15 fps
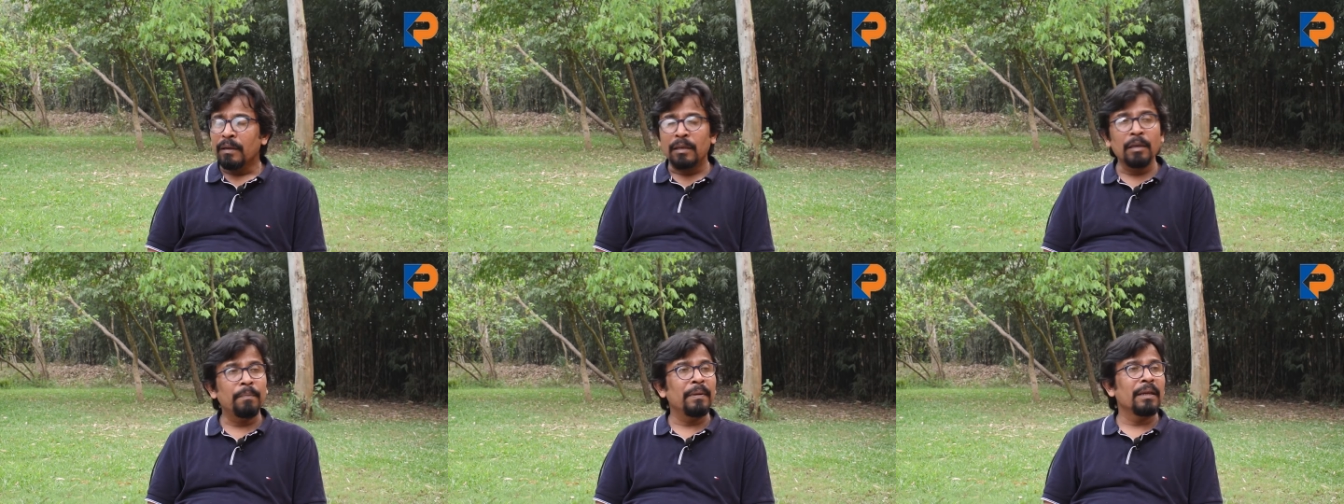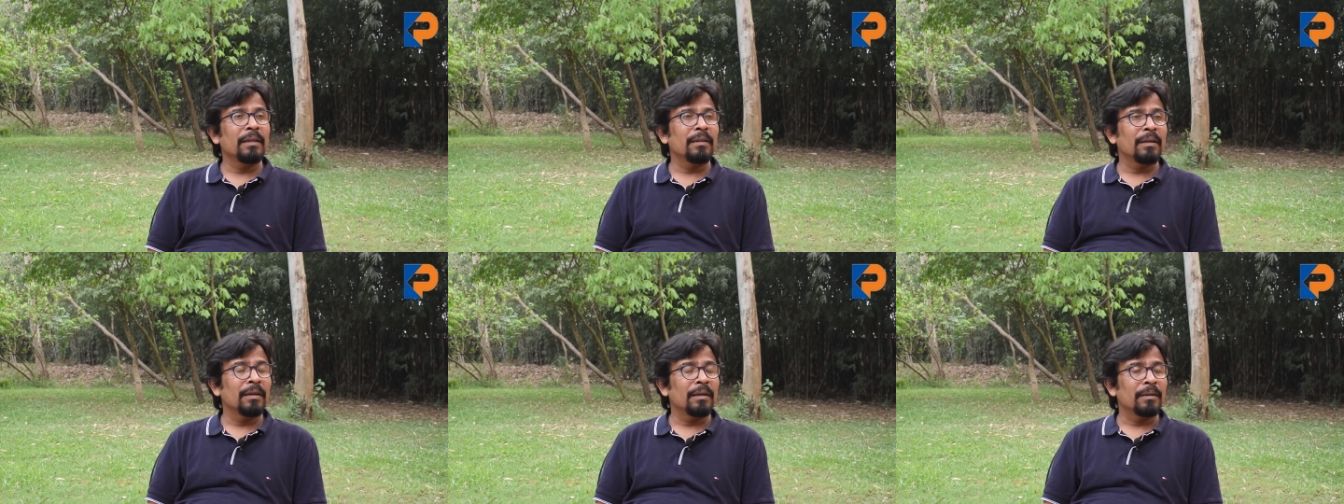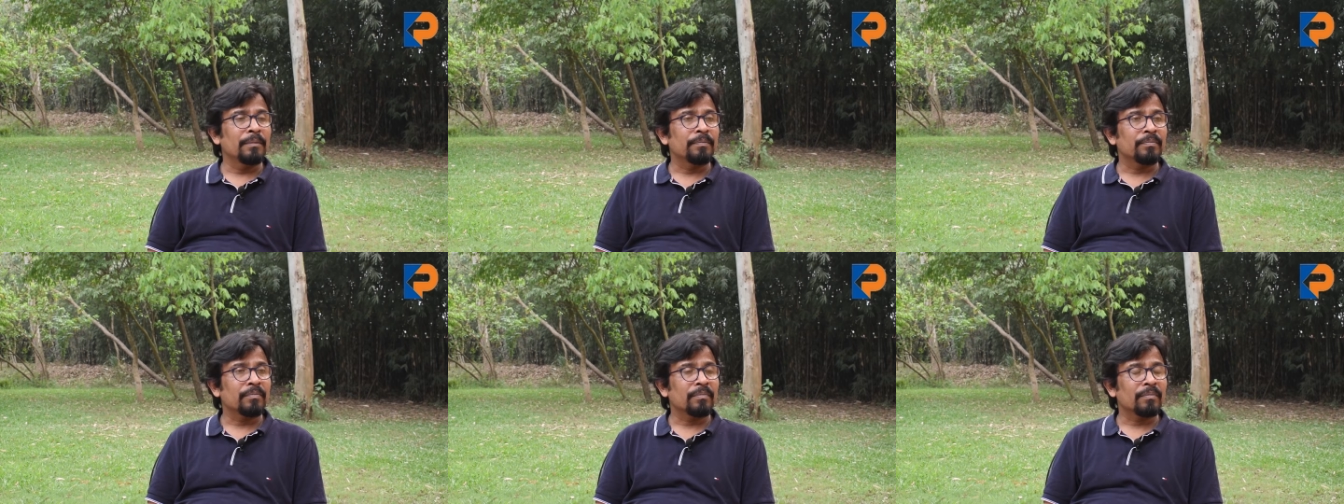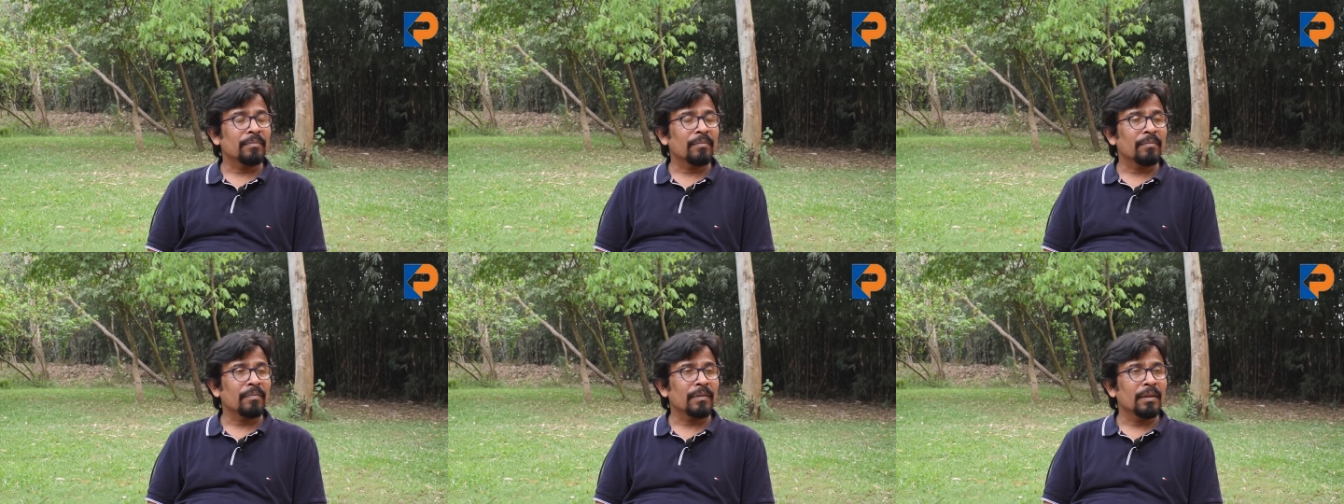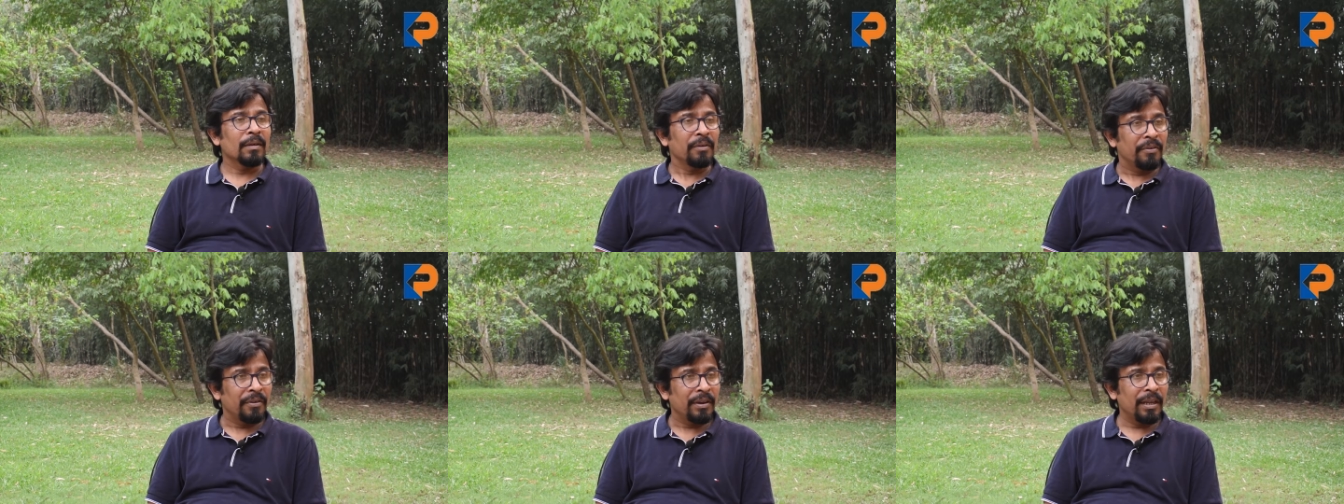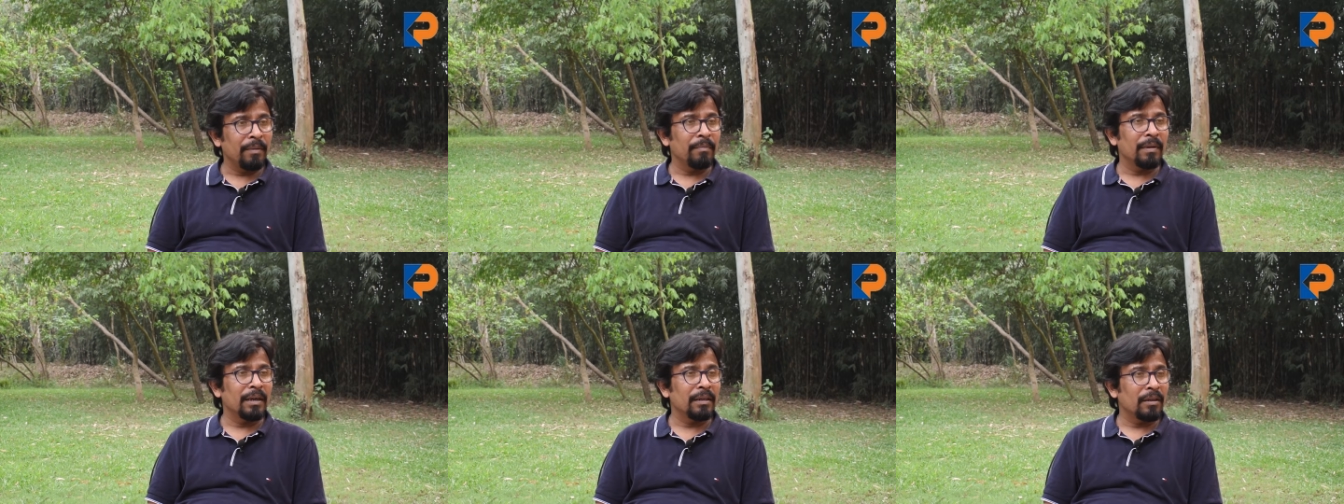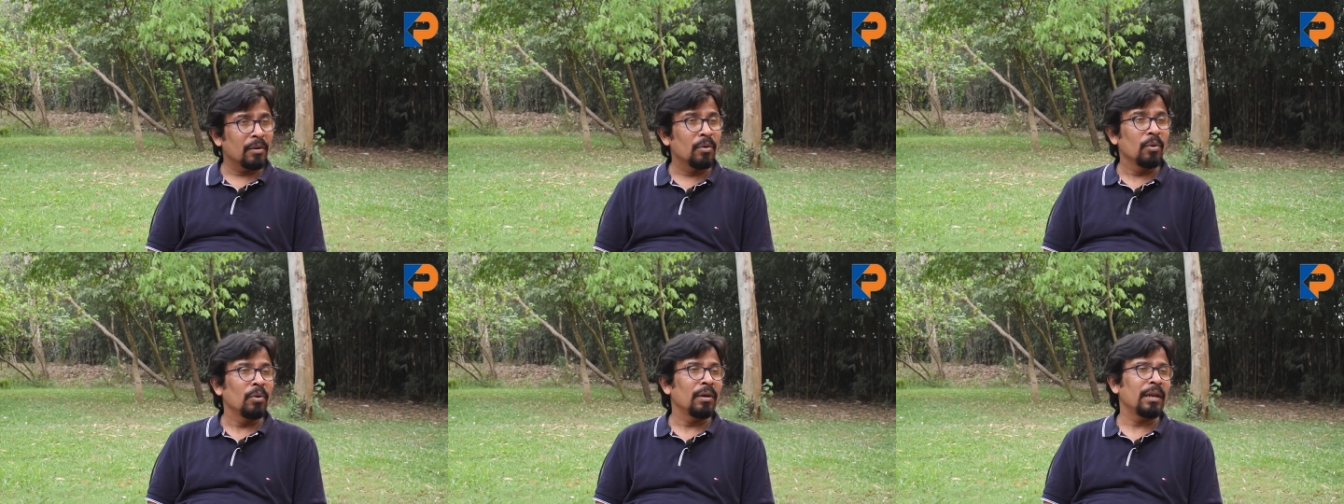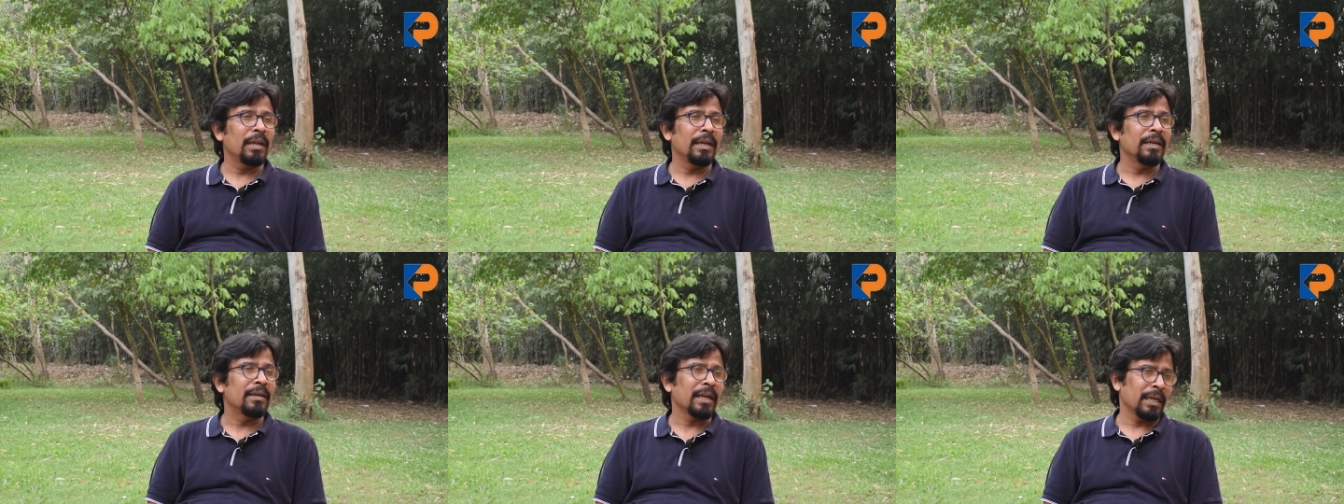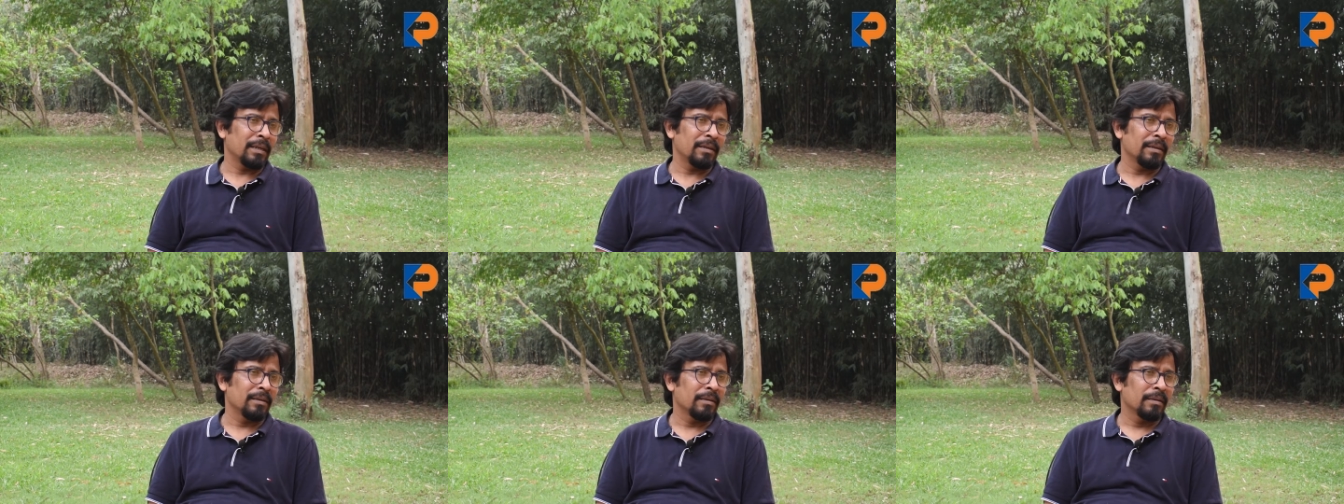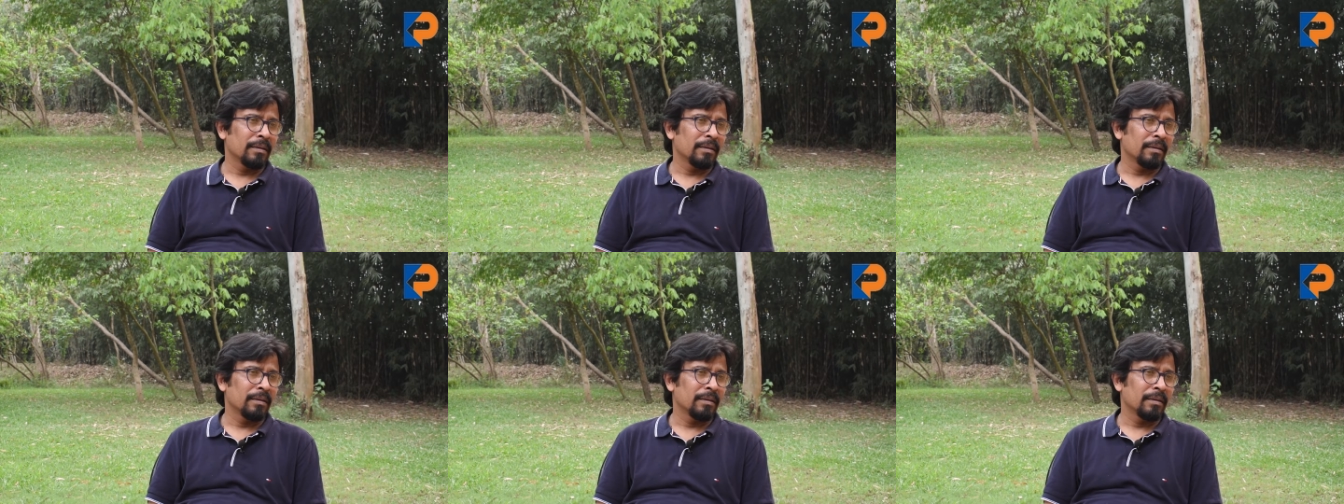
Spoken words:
keeping the dream and the goal intact,